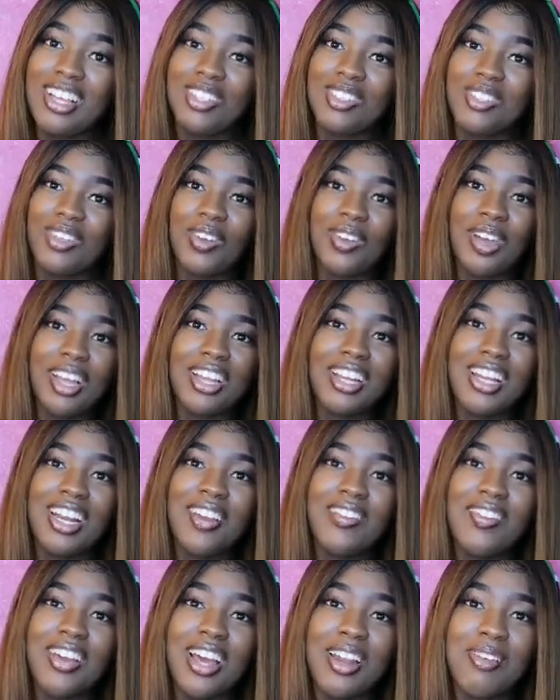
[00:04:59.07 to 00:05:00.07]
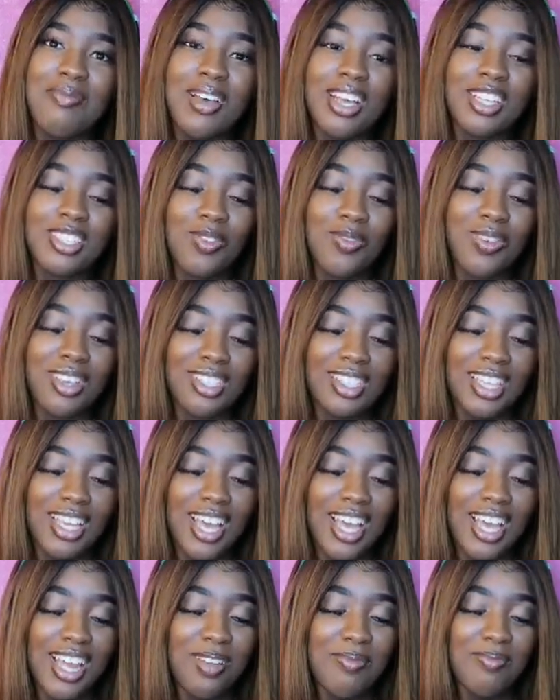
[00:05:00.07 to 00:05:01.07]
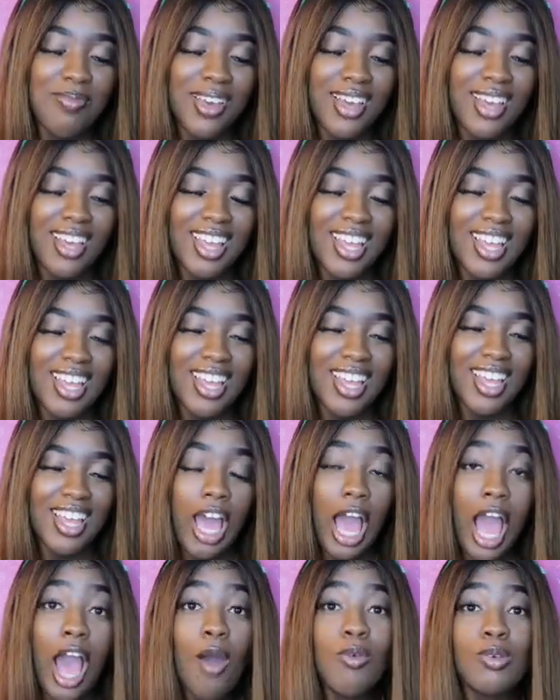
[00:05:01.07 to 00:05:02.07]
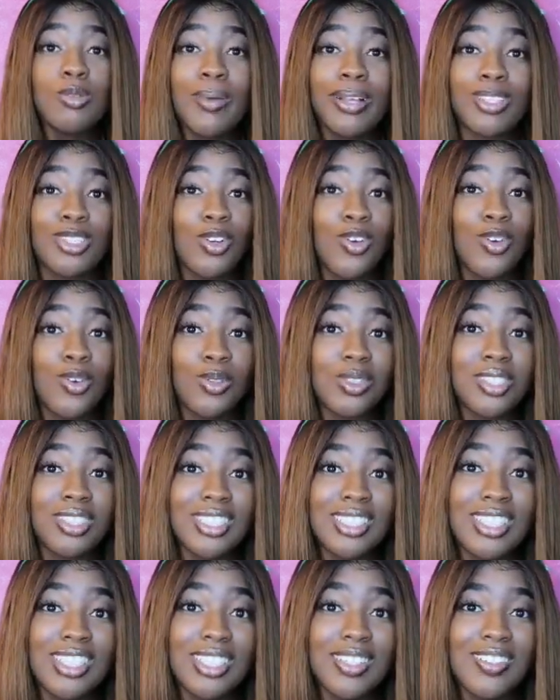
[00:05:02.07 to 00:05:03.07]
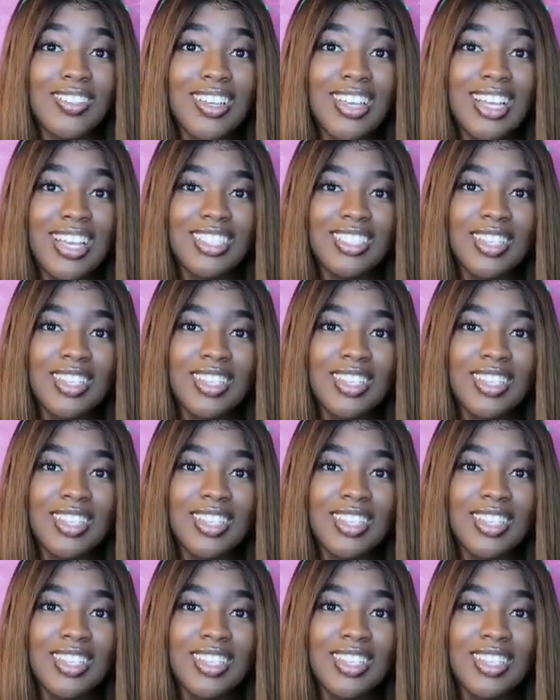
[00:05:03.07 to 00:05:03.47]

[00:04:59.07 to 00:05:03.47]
So he never added back. So once he added back, I was about to go to sleep.